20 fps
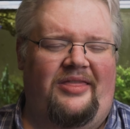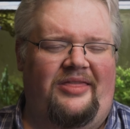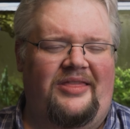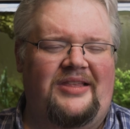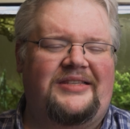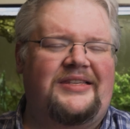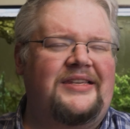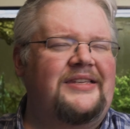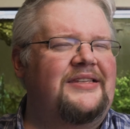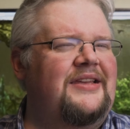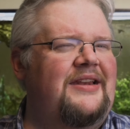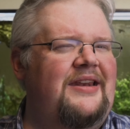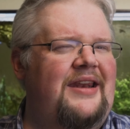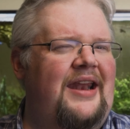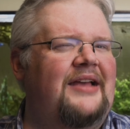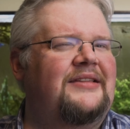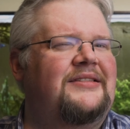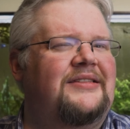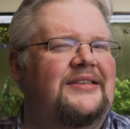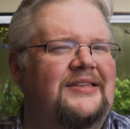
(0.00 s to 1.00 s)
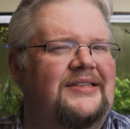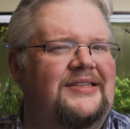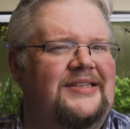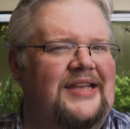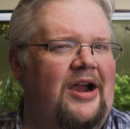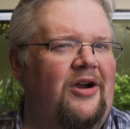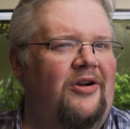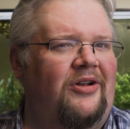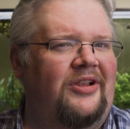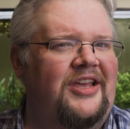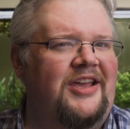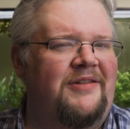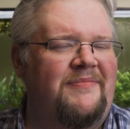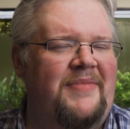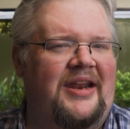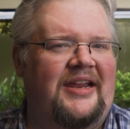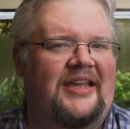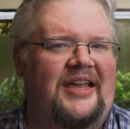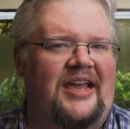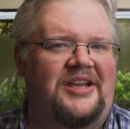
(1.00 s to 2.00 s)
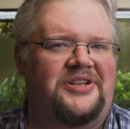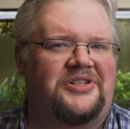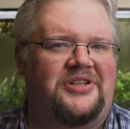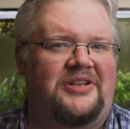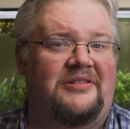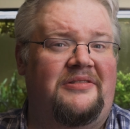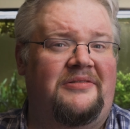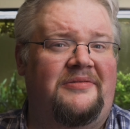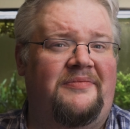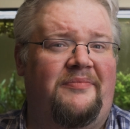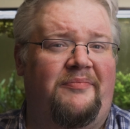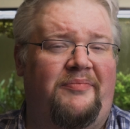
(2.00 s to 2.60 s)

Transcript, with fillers: This isn't necessarily a medication,